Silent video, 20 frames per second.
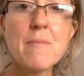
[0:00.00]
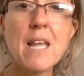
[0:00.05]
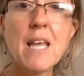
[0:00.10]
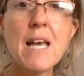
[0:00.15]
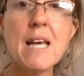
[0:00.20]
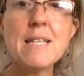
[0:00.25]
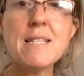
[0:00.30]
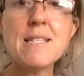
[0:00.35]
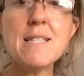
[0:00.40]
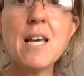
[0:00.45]

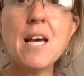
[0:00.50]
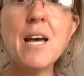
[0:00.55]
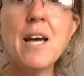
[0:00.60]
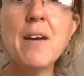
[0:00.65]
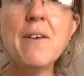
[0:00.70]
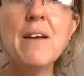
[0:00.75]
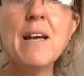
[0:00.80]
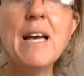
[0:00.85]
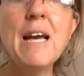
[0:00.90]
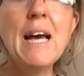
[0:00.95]
So
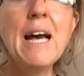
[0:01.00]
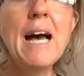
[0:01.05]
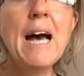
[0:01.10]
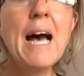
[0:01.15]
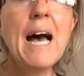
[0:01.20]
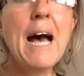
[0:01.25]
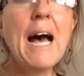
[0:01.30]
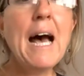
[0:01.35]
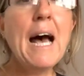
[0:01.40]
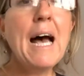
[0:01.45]

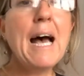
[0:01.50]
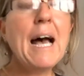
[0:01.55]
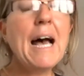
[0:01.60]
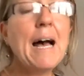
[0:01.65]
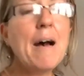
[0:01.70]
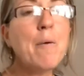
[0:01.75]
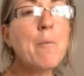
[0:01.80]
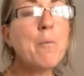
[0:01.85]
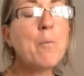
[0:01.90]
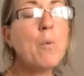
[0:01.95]

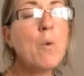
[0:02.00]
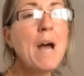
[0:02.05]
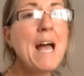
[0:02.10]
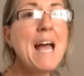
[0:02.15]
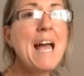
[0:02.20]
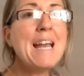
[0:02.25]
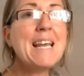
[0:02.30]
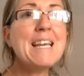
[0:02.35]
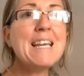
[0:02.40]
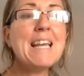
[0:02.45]

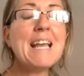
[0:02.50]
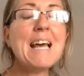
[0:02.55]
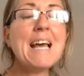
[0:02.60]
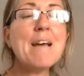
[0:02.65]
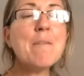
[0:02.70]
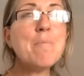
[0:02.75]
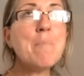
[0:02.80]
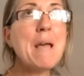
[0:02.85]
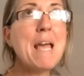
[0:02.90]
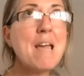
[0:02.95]
when
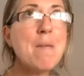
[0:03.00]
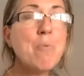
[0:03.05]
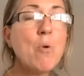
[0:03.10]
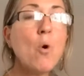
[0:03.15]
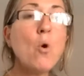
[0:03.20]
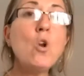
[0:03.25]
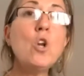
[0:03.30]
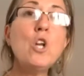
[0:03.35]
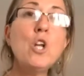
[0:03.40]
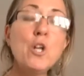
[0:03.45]
people
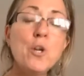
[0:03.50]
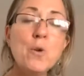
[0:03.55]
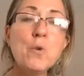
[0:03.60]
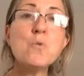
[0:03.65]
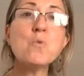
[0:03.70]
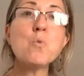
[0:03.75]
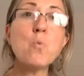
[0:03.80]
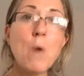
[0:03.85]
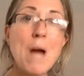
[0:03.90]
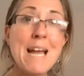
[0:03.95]
lose
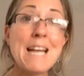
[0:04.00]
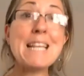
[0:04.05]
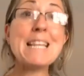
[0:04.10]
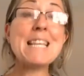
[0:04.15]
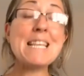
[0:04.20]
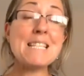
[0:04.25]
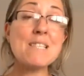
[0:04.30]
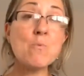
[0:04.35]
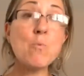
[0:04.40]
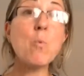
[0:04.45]
weight
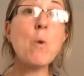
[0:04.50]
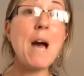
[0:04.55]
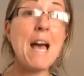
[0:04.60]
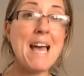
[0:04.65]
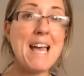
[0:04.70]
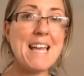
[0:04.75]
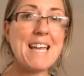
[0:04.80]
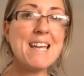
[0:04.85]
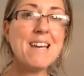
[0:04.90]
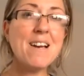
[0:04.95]
this
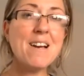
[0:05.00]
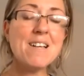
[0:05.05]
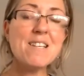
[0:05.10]
way,